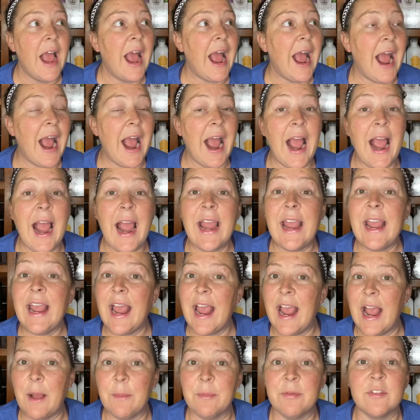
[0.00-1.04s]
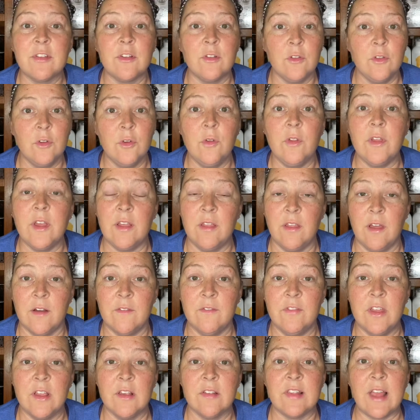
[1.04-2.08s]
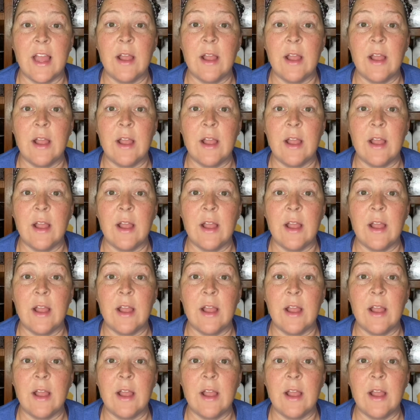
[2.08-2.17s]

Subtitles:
I absolutely love this.